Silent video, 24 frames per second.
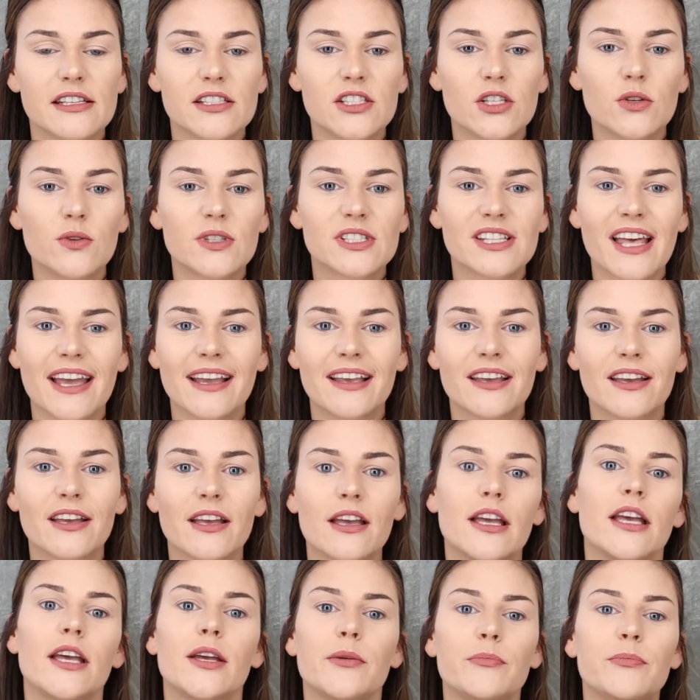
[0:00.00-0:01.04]
and two, it's like
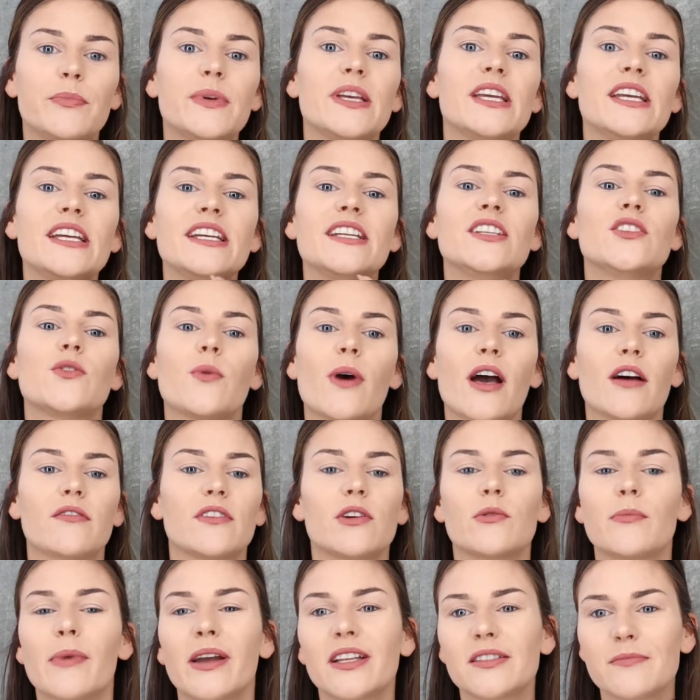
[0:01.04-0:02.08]
B12.
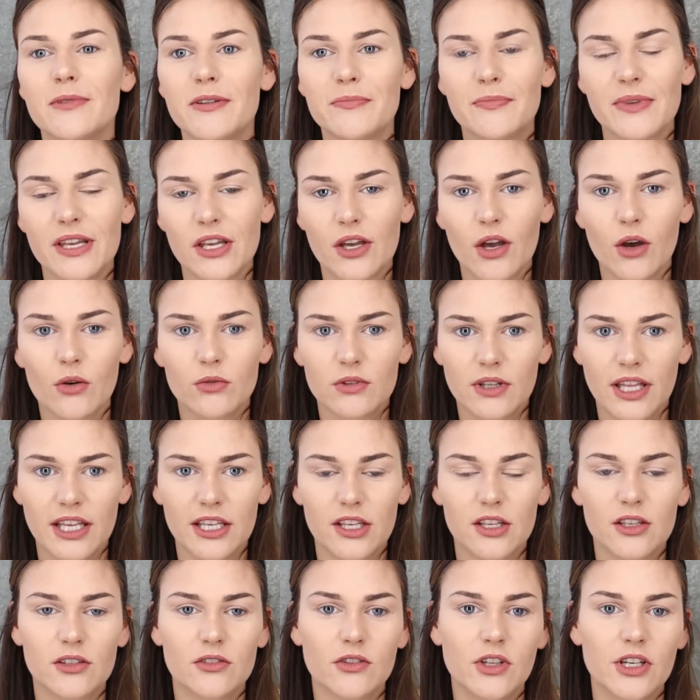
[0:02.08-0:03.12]
It reminds me of bingo.
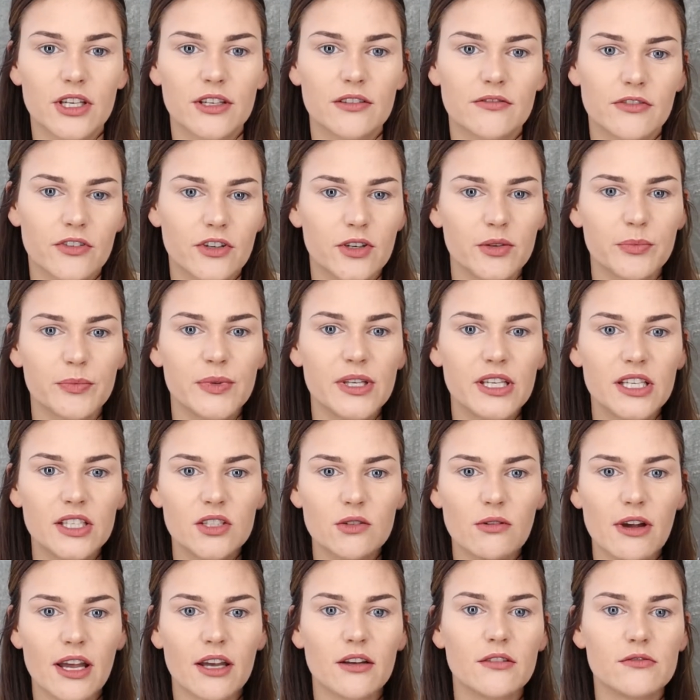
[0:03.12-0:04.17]
Like you're looking for
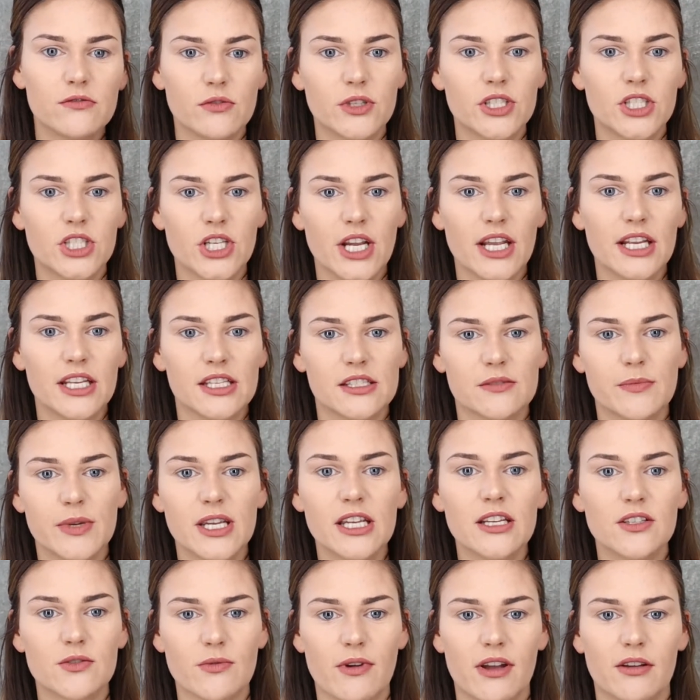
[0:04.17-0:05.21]
B12. Which shade is
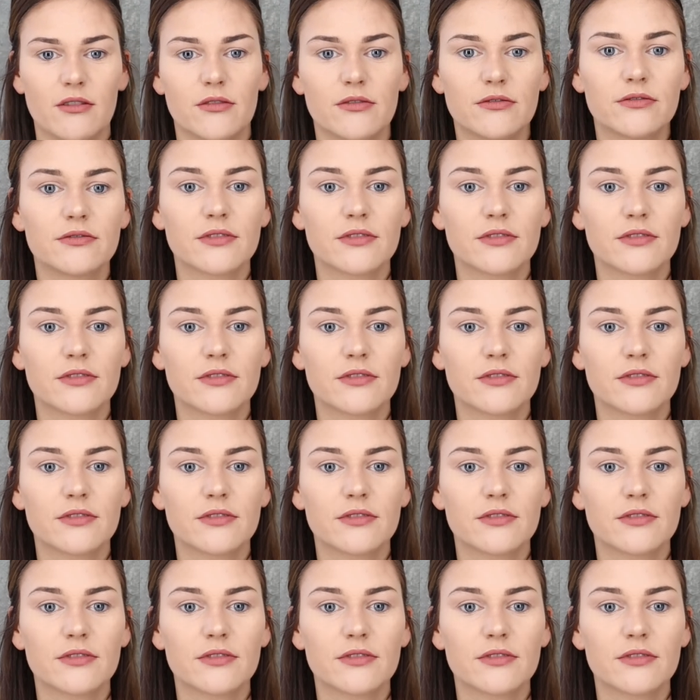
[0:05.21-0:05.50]
B12?